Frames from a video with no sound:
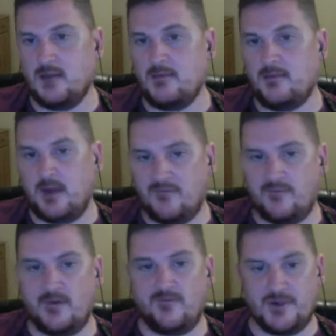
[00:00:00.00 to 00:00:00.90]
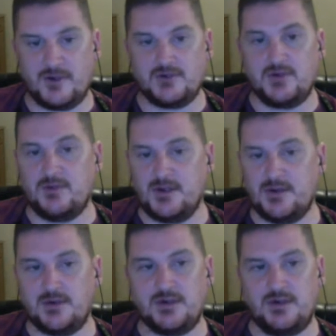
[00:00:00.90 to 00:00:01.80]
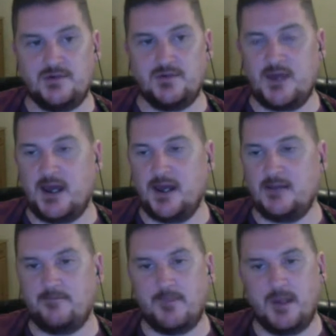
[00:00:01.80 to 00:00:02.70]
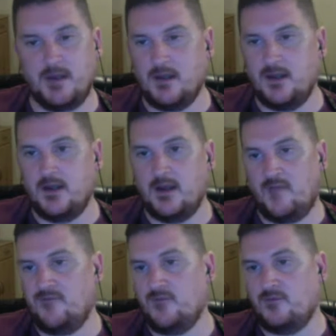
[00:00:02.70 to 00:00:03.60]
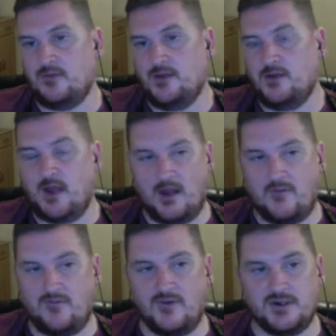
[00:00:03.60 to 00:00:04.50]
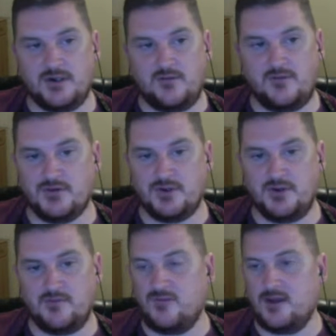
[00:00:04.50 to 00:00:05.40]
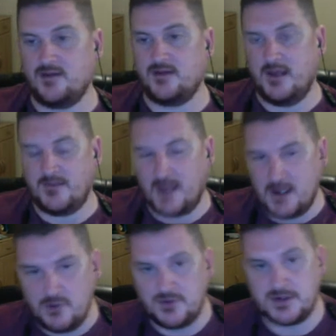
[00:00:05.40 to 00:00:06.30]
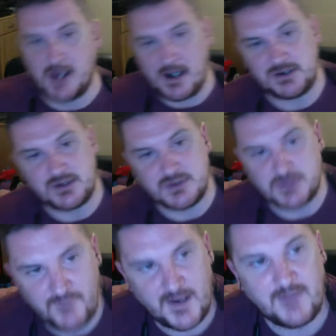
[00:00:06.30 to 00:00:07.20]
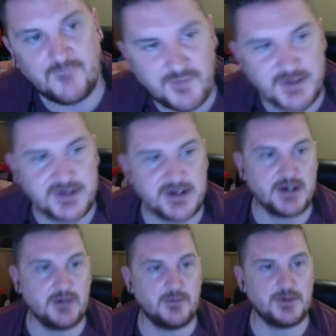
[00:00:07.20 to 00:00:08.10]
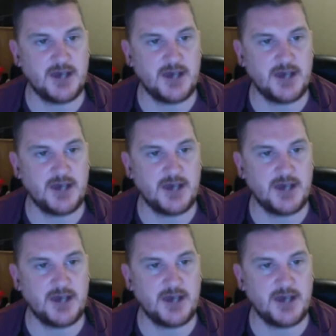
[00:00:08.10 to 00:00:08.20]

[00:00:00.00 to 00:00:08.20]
coming back from that first 20 minutes when you're 2-0 down. I thought they'll go 3-2, 4-2 in front. They looked dangerous with every single